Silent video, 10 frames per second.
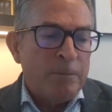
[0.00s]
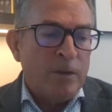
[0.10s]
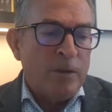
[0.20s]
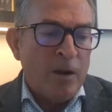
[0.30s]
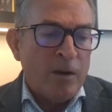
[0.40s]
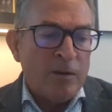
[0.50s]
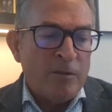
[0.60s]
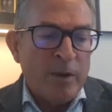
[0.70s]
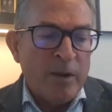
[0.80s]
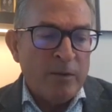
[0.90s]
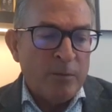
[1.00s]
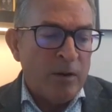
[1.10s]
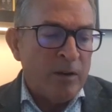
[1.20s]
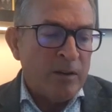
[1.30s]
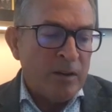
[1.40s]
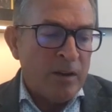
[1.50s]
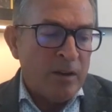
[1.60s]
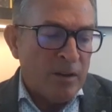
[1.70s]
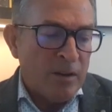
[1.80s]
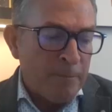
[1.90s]
they are of me, right?
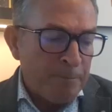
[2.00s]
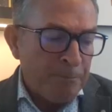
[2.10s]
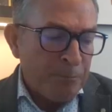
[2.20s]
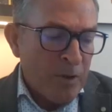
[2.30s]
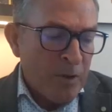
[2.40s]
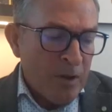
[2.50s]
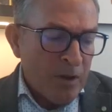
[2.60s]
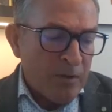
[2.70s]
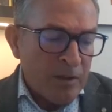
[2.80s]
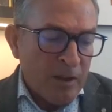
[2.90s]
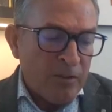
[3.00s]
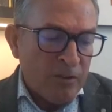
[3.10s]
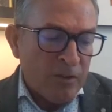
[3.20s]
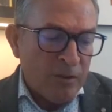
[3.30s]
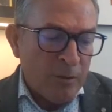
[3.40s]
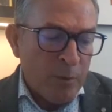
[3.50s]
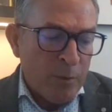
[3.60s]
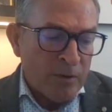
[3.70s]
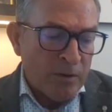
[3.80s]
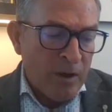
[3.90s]
And I think that's just
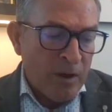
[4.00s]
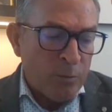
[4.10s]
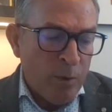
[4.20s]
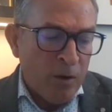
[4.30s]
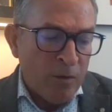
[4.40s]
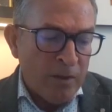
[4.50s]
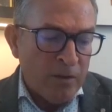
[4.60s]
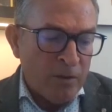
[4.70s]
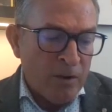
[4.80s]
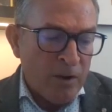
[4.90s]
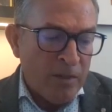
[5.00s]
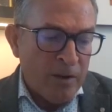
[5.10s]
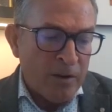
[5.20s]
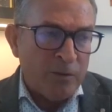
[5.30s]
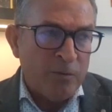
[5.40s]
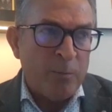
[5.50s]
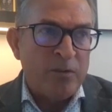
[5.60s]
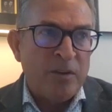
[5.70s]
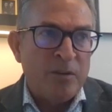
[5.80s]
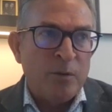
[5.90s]
important as well, that you're not there to
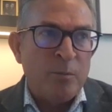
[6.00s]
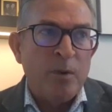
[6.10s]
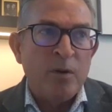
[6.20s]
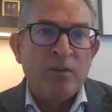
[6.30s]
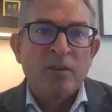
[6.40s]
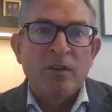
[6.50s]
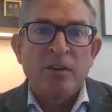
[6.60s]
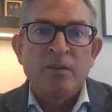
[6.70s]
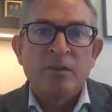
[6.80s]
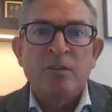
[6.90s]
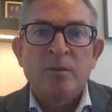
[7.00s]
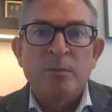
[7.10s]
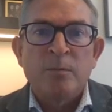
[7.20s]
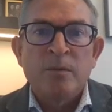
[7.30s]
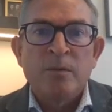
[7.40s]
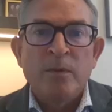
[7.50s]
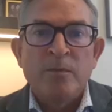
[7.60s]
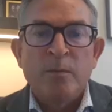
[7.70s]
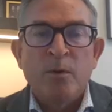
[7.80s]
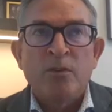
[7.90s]
represent your own personal interests,
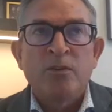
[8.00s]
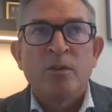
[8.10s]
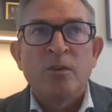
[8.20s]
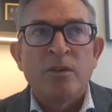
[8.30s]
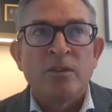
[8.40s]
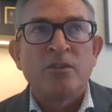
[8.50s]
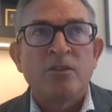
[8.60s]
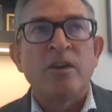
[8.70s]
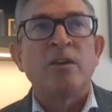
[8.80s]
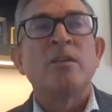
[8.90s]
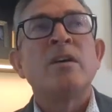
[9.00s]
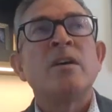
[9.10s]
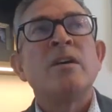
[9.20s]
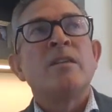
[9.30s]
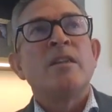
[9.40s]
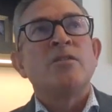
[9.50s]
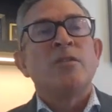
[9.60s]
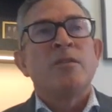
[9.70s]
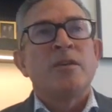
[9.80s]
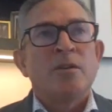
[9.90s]
even more so as a chair, that
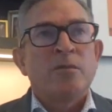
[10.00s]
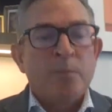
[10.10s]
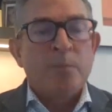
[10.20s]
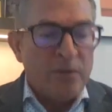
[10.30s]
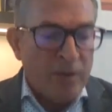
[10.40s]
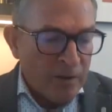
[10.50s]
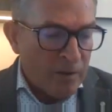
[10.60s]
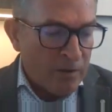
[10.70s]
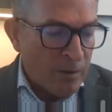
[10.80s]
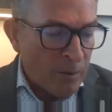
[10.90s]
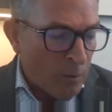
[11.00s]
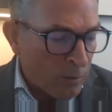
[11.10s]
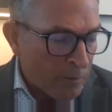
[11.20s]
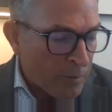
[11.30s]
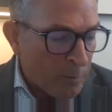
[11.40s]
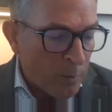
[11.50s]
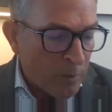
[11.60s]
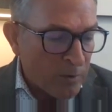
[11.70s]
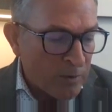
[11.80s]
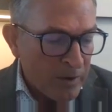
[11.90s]
you're there representing the whole of the
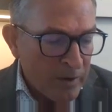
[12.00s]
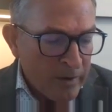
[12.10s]
board.